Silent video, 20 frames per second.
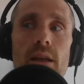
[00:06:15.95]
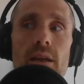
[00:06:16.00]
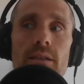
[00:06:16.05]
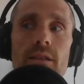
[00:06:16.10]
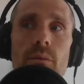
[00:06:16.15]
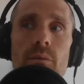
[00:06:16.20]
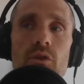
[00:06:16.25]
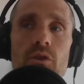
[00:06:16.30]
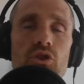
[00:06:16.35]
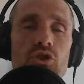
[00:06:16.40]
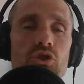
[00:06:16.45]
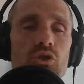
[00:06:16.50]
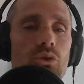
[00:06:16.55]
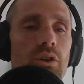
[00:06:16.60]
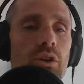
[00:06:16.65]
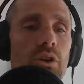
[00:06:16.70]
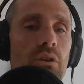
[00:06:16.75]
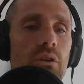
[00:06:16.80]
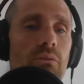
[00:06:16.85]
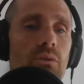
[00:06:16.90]
some of the
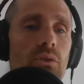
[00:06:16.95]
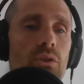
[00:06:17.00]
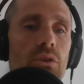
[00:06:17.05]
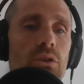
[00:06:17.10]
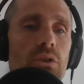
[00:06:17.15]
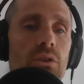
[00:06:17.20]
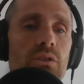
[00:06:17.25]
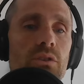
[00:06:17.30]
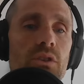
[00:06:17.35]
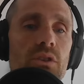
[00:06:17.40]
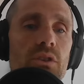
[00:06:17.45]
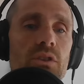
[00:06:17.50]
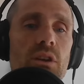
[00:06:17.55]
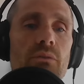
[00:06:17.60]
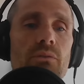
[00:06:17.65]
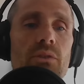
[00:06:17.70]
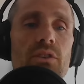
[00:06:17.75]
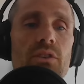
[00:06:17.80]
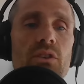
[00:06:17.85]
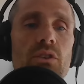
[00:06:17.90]
short intervals, the
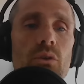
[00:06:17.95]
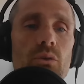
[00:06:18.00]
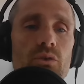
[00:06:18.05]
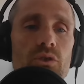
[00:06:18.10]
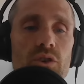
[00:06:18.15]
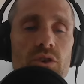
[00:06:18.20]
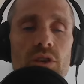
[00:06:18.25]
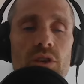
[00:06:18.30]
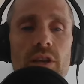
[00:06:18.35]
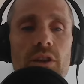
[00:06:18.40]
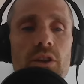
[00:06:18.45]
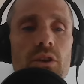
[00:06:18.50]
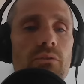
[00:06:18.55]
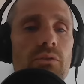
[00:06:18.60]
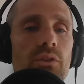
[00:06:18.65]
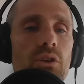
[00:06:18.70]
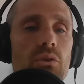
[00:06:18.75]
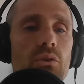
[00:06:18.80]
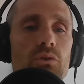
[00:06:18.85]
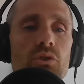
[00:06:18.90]
stuff that's closer to like your
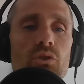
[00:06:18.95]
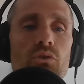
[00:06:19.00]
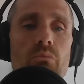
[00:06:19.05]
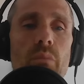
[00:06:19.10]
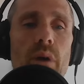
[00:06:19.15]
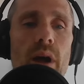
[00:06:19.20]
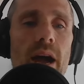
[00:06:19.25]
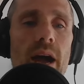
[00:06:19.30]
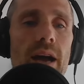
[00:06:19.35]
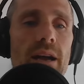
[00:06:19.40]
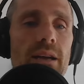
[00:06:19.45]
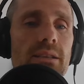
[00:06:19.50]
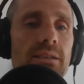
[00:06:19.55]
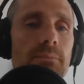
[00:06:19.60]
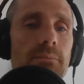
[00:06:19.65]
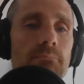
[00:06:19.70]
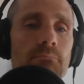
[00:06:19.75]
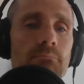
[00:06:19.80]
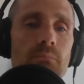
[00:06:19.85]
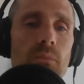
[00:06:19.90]
VO2
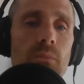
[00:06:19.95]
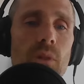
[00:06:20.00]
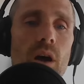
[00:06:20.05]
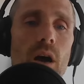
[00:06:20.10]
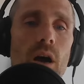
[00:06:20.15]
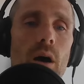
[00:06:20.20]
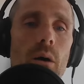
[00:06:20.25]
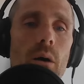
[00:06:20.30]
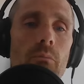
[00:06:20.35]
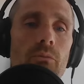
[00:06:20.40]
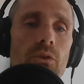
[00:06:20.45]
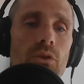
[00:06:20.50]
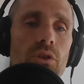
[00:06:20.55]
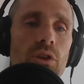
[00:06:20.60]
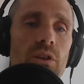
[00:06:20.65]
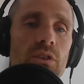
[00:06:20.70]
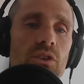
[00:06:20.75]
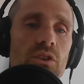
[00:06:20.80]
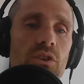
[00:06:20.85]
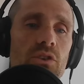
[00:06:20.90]
max um, for
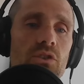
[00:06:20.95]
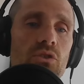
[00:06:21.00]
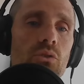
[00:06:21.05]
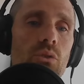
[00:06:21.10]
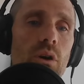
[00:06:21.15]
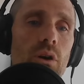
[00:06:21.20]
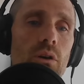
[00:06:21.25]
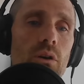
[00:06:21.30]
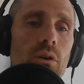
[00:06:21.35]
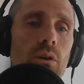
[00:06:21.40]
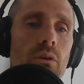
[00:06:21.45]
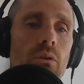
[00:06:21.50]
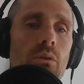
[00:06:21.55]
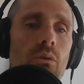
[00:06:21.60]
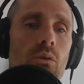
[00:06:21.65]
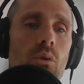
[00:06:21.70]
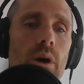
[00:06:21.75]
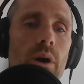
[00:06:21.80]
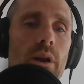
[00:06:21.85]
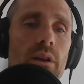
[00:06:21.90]
listeners who aren't
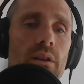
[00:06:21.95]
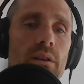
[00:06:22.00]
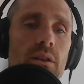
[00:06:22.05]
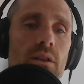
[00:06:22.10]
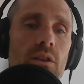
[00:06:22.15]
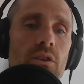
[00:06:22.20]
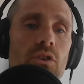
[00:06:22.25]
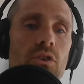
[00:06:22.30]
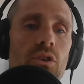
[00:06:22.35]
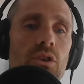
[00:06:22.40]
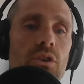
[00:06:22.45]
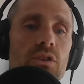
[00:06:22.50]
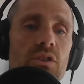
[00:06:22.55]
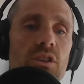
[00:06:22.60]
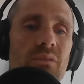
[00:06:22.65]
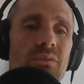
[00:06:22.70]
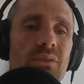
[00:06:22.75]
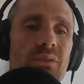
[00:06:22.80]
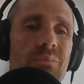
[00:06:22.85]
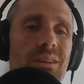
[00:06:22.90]
quite into the endurance stuff.